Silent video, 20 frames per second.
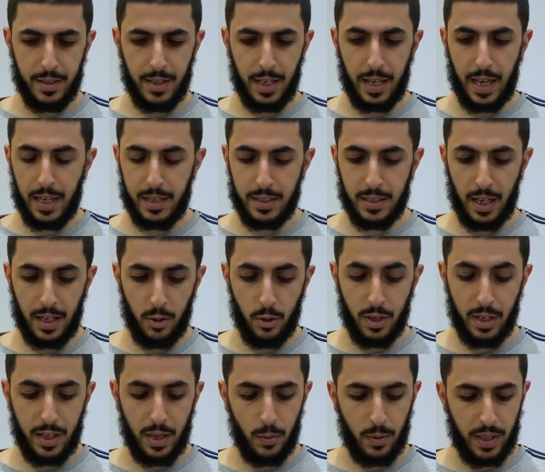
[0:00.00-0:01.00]
the guest, and you
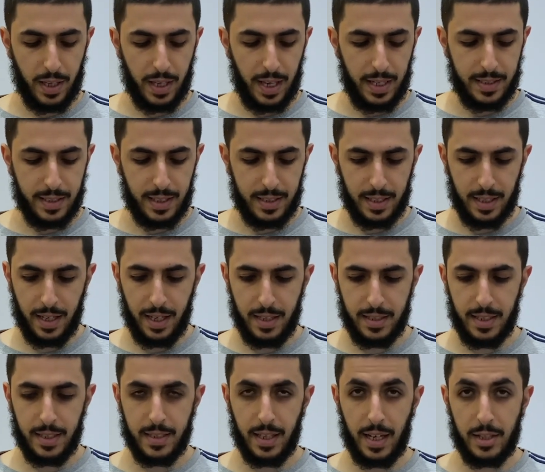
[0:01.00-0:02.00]
can hear what the guest says. The guest
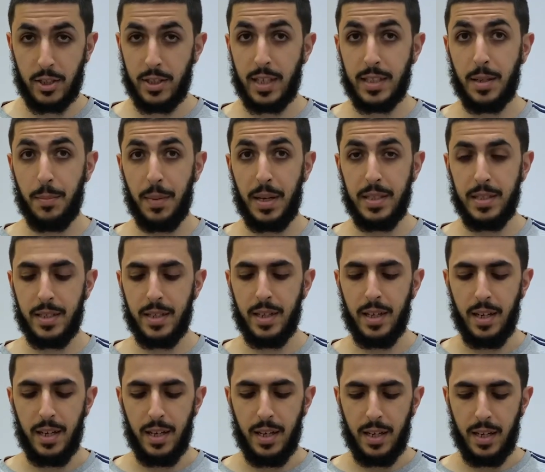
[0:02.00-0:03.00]
says, actually, that's amazing.
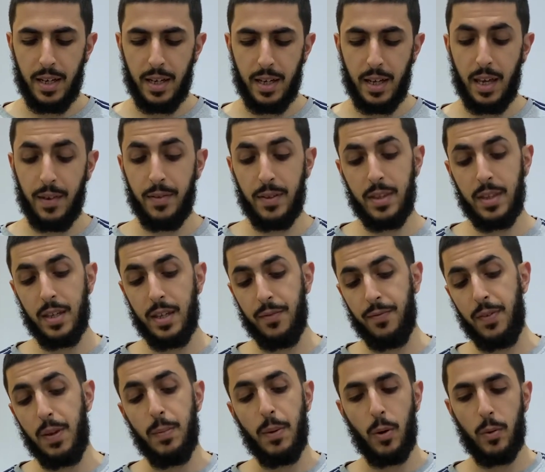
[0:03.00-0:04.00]
Even the
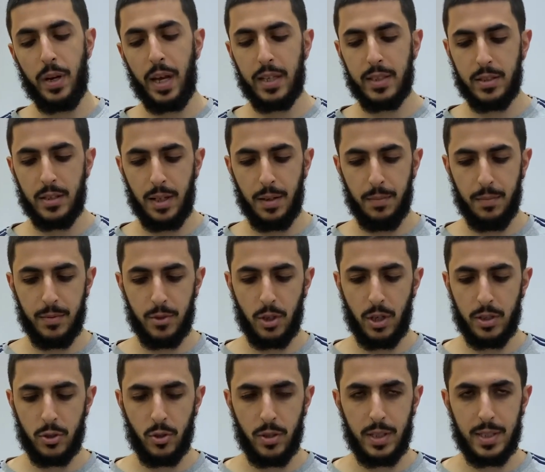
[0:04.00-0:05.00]
female next to him,
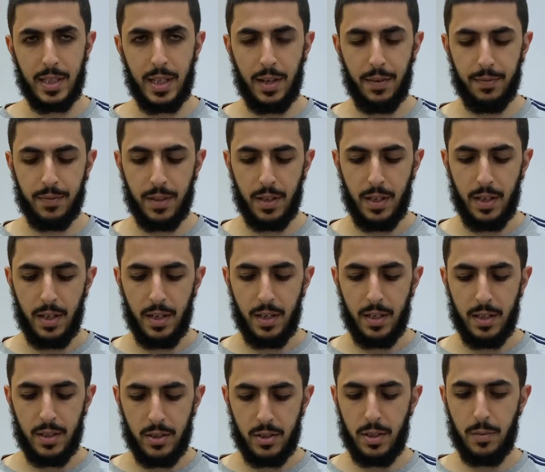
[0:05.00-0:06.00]
Chunkz on his left,
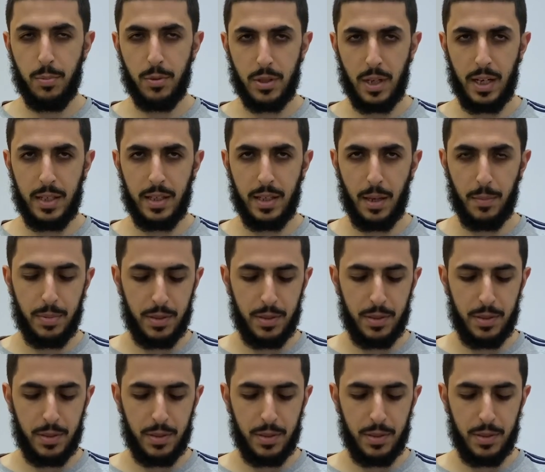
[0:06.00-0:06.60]
she puts her hand in that